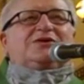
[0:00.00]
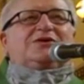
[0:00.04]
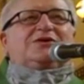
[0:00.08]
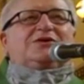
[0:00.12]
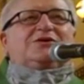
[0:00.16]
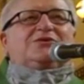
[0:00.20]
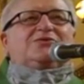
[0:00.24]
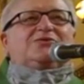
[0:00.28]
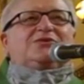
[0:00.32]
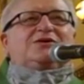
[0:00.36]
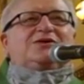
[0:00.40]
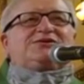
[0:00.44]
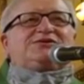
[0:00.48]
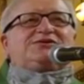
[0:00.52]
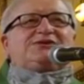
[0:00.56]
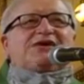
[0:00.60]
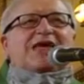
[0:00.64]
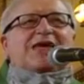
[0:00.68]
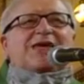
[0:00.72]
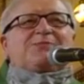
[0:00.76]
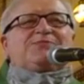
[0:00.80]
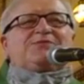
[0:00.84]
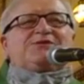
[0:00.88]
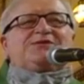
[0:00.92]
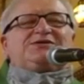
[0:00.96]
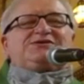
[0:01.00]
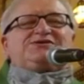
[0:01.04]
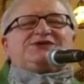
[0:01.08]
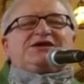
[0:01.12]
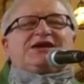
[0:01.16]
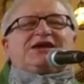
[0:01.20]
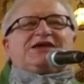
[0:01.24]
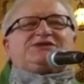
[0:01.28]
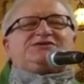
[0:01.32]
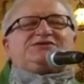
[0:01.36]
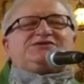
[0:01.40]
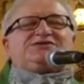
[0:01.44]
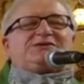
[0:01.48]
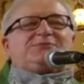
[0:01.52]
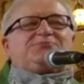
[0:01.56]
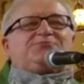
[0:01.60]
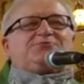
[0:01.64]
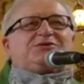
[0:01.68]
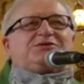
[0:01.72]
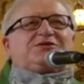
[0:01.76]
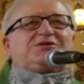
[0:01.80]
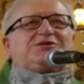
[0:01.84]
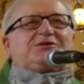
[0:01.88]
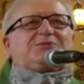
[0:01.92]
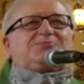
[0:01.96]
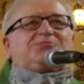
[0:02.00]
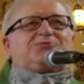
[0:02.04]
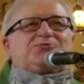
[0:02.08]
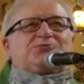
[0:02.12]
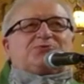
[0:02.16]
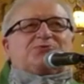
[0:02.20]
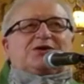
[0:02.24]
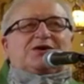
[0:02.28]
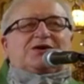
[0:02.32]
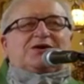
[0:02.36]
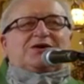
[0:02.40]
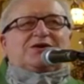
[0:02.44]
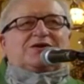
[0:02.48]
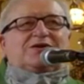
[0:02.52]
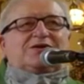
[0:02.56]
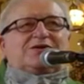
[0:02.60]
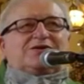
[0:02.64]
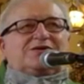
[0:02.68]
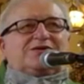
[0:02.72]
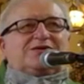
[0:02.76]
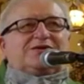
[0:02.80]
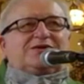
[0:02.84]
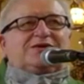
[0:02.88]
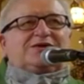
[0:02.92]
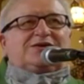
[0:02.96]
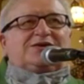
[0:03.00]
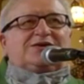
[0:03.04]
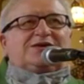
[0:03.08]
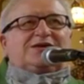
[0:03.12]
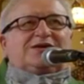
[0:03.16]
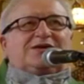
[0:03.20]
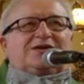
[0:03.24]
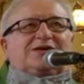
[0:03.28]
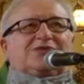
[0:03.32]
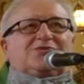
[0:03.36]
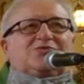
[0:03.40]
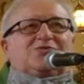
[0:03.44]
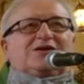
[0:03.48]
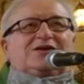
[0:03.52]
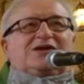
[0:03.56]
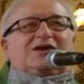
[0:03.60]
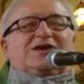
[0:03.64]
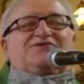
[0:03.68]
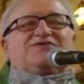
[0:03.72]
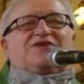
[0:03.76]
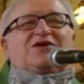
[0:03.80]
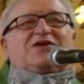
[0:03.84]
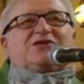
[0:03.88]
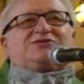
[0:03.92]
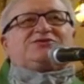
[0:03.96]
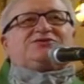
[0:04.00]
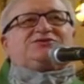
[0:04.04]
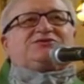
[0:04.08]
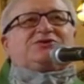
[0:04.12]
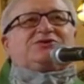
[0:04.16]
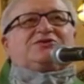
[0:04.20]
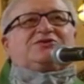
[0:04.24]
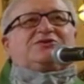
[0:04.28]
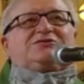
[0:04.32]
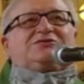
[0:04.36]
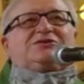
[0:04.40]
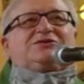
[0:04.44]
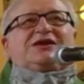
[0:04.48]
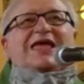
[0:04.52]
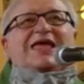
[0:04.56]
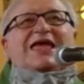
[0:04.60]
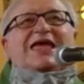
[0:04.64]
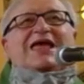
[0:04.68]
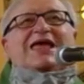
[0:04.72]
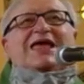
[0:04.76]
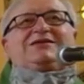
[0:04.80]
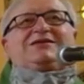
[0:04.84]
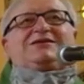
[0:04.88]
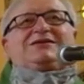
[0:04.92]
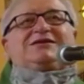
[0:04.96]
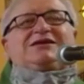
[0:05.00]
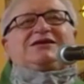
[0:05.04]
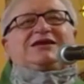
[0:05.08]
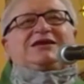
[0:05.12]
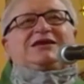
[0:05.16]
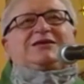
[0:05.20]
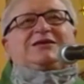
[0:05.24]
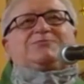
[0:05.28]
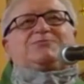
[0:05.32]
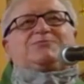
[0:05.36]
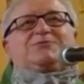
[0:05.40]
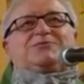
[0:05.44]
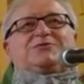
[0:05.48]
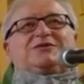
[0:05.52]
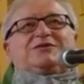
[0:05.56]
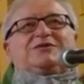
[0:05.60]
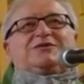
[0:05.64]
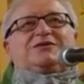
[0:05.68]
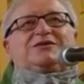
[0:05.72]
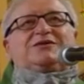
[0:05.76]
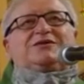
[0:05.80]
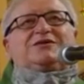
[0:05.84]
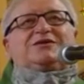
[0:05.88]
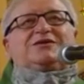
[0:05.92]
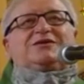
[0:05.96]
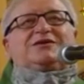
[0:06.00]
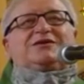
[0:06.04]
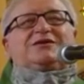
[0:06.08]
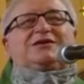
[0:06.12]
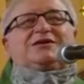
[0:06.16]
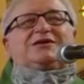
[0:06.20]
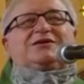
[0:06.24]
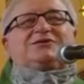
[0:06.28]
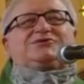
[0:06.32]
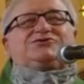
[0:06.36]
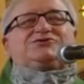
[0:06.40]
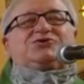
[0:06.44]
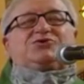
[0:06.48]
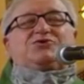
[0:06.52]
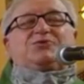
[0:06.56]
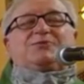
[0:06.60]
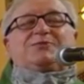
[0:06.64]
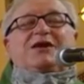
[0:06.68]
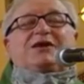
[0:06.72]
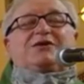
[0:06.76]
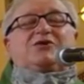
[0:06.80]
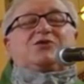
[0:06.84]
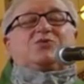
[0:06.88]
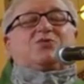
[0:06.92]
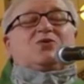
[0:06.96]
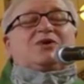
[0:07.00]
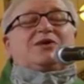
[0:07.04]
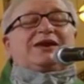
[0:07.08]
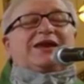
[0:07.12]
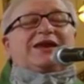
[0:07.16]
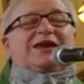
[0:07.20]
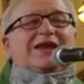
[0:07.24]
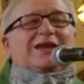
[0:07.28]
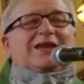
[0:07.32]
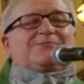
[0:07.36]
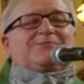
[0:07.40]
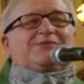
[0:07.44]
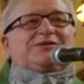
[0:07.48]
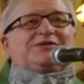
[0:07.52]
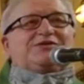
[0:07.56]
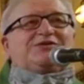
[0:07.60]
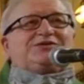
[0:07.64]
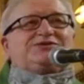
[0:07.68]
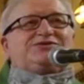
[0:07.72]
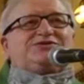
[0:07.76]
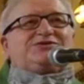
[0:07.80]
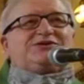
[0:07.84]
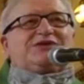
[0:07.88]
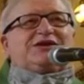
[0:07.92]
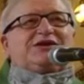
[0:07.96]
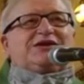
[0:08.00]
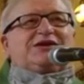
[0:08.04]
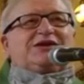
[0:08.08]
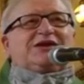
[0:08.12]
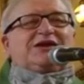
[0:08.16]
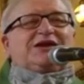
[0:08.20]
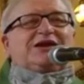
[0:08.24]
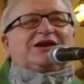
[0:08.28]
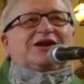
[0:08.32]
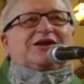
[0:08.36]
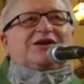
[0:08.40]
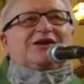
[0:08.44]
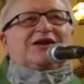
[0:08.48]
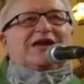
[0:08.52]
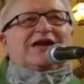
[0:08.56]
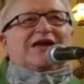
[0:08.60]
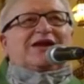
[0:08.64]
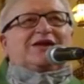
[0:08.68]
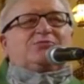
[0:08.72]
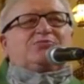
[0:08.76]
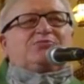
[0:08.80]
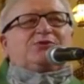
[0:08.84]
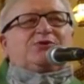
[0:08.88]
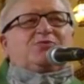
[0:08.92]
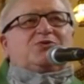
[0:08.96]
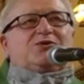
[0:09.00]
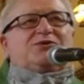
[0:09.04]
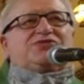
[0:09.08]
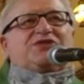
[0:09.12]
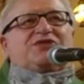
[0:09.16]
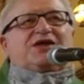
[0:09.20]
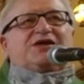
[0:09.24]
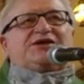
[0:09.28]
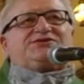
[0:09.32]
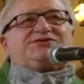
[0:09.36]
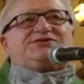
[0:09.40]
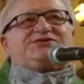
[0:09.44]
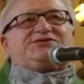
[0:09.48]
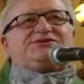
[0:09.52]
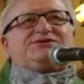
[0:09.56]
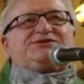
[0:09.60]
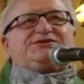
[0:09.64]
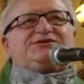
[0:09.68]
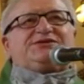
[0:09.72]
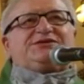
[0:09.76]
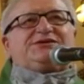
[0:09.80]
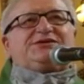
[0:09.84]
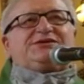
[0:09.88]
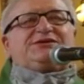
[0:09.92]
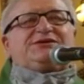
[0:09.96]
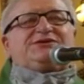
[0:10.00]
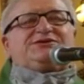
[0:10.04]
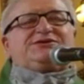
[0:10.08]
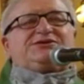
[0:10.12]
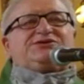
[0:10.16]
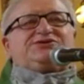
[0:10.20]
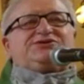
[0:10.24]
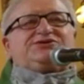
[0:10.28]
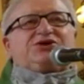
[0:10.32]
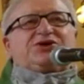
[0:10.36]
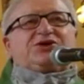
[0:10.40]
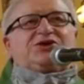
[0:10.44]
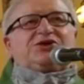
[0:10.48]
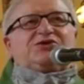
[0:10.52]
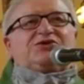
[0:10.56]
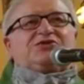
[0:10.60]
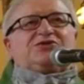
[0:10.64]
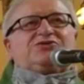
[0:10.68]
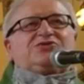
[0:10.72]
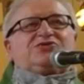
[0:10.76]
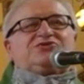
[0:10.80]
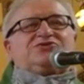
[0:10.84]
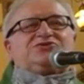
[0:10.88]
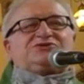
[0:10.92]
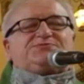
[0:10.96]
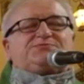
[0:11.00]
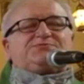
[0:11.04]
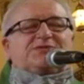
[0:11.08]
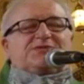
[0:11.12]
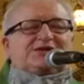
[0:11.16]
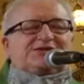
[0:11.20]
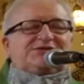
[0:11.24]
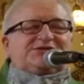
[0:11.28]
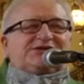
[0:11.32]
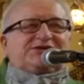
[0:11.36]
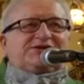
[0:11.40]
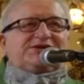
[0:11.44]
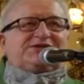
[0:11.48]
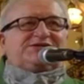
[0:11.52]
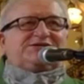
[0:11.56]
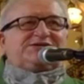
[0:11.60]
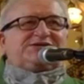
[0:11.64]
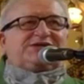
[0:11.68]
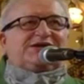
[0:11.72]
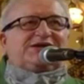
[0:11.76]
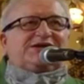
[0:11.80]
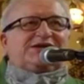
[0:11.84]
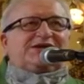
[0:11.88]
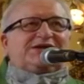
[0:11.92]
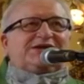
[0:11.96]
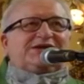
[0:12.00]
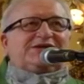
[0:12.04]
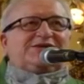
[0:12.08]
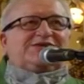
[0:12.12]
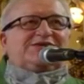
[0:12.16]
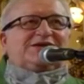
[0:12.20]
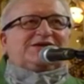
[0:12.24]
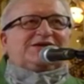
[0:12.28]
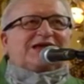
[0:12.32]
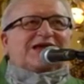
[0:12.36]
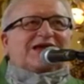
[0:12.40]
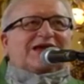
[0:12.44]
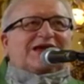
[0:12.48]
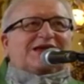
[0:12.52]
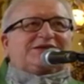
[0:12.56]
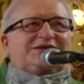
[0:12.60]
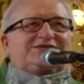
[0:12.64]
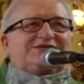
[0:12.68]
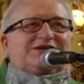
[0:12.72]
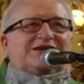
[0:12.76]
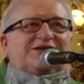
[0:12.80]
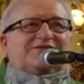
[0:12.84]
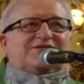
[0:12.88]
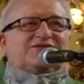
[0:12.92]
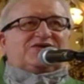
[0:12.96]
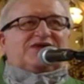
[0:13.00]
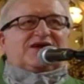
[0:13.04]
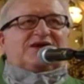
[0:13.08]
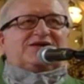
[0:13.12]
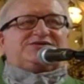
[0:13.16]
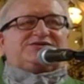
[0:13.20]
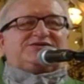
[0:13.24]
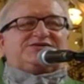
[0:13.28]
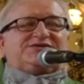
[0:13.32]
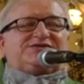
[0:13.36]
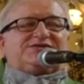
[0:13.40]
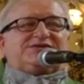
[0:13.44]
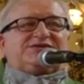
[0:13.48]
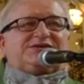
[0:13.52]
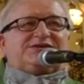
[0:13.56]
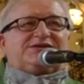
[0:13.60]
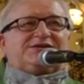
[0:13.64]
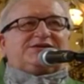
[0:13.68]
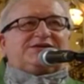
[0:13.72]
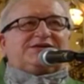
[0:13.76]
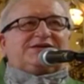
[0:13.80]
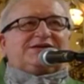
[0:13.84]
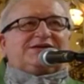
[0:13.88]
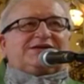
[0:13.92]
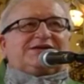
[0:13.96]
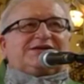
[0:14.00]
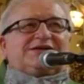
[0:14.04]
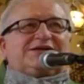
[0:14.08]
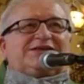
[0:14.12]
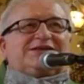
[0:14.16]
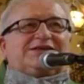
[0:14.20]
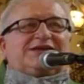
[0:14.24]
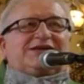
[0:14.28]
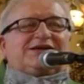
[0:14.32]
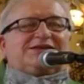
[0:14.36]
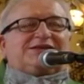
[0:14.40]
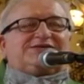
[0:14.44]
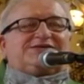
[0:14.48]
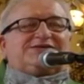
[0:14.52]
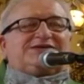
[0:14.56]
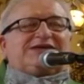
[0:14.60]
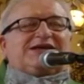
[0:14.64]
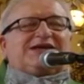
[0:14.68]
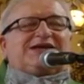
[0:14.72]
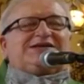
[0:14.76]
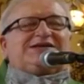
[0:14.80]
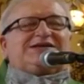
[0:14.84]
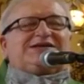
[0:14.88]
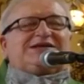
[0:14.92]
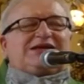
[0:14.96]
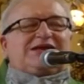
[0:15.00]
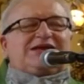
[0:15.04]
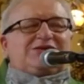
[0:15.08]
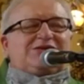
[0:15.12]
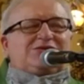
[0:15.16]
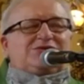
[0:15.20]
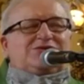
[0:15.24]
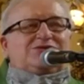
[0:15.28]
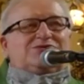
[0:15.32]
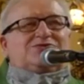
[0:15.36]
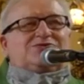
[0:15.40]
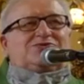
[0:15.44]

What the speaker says: we stop and say a simple little prayer. We give our soul to God to keep. So no matter what happens, our God will be with us to share those blessings that God has given us. Let us continue